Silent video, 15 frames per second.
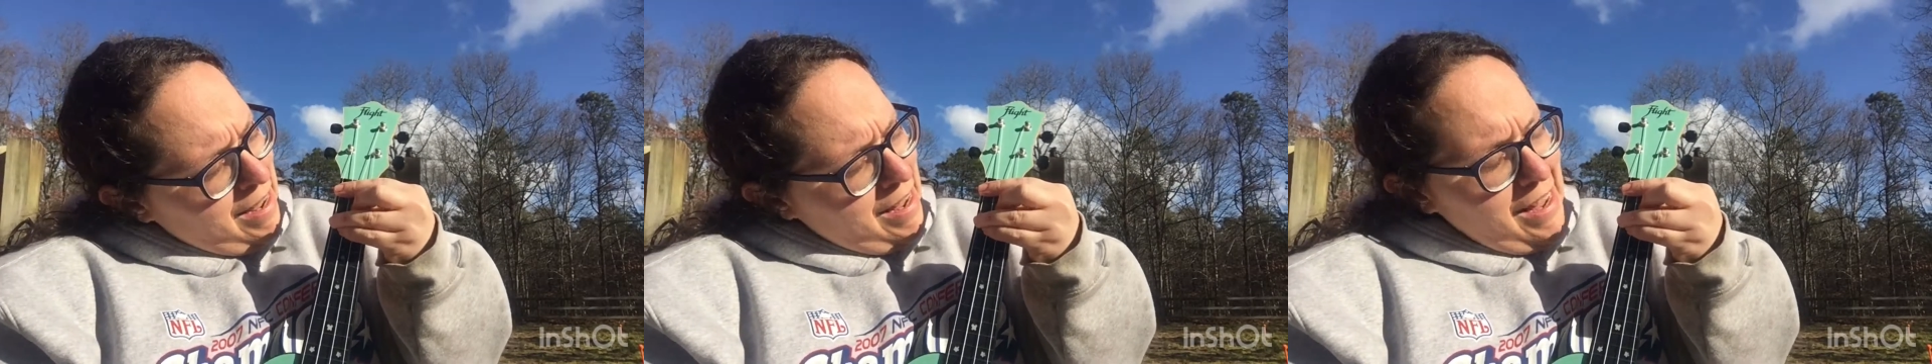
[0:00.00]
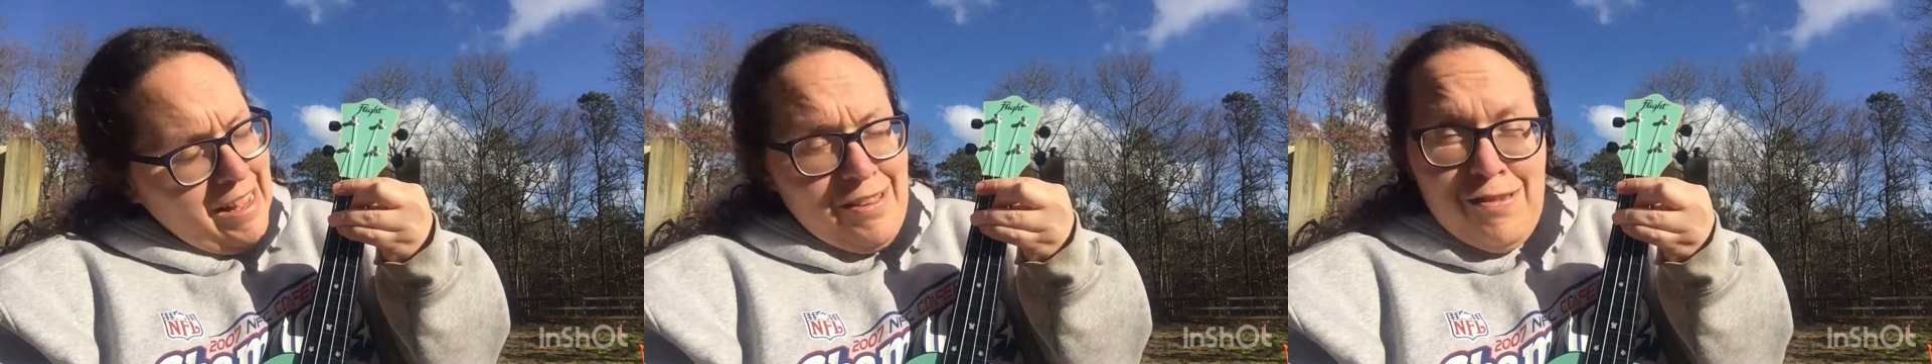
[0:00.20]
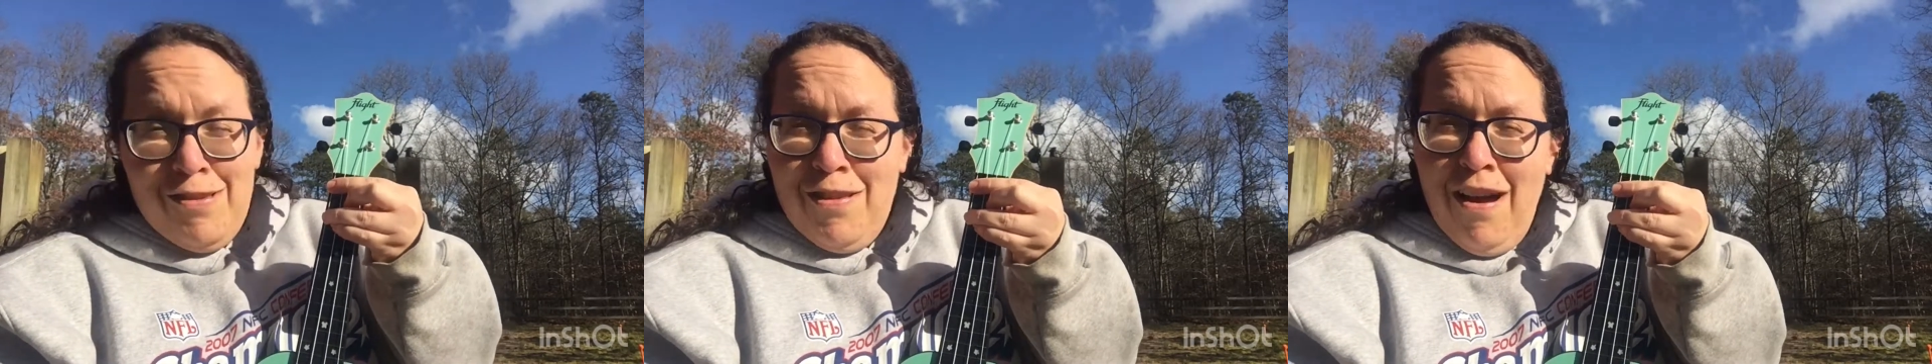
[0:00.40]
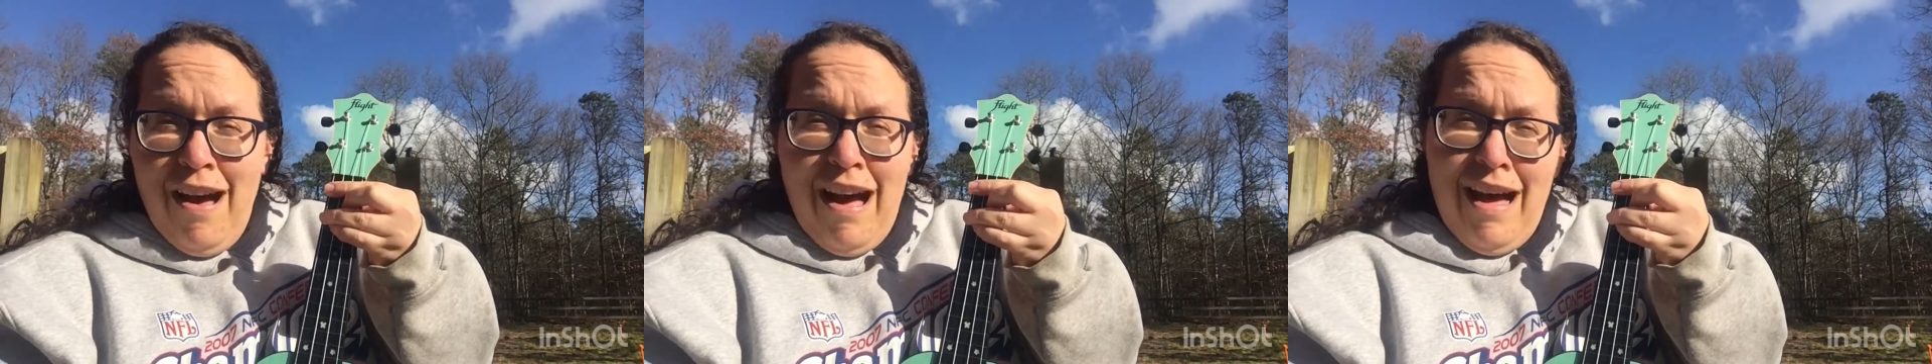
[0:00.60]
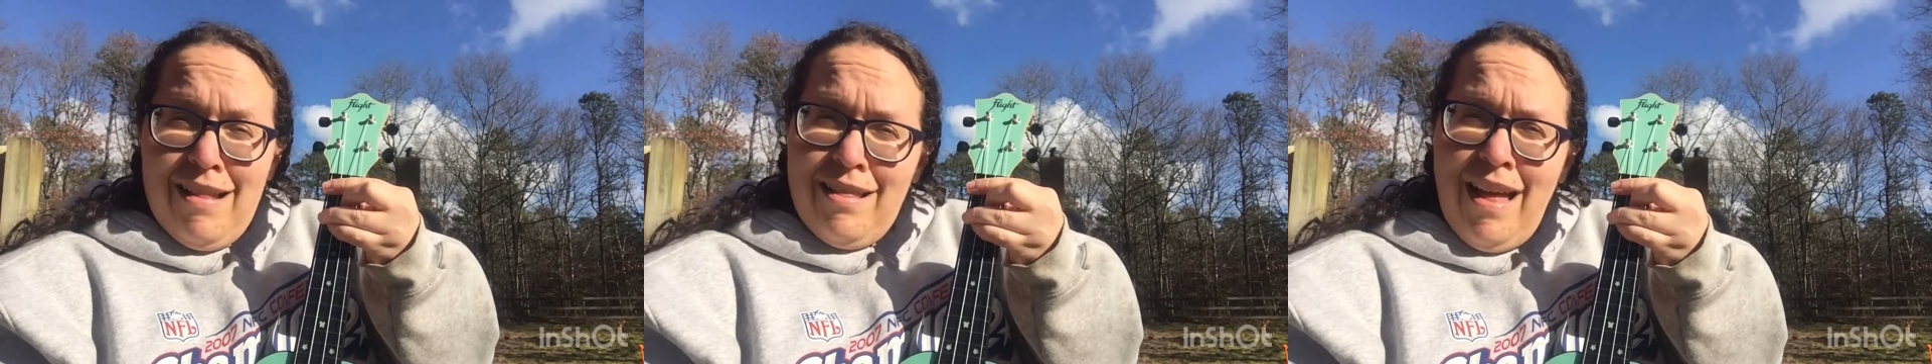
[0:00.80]
it's
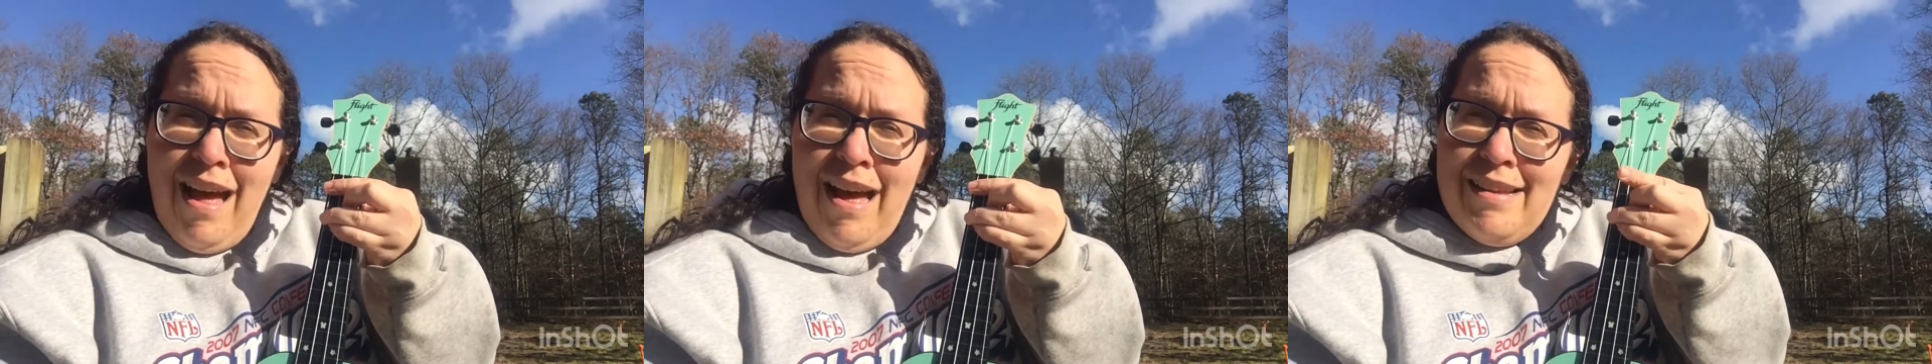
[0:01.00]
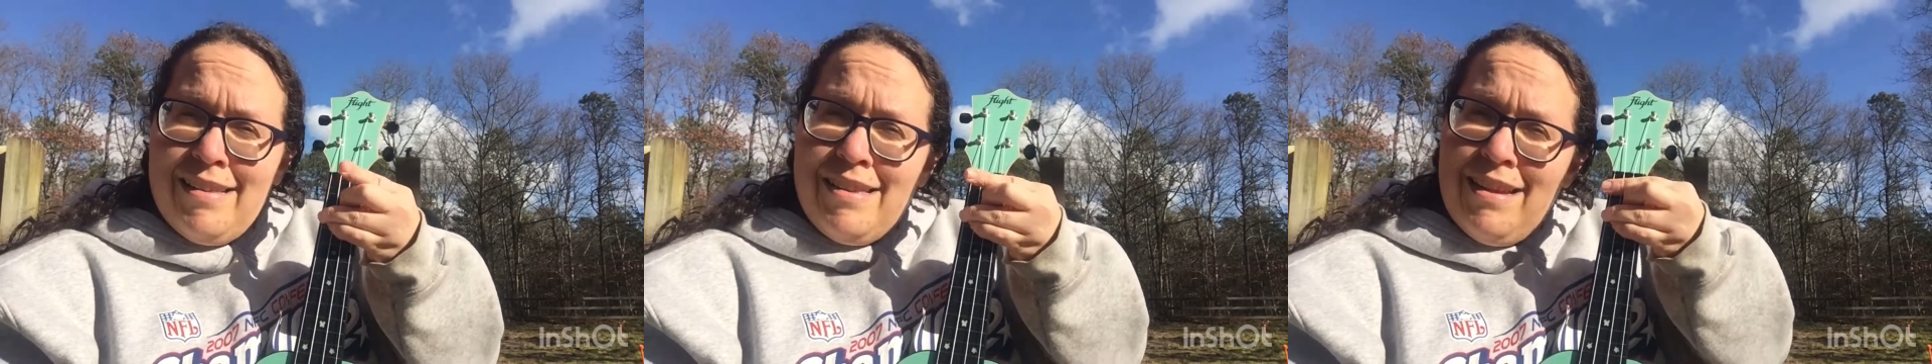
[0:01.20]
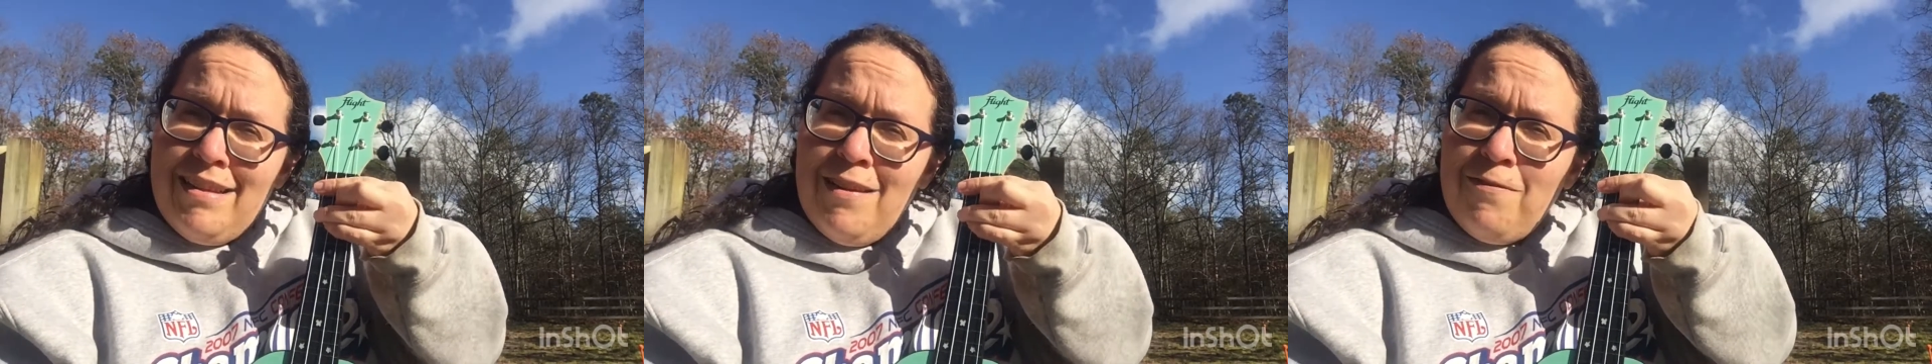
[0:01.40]
not a lot. And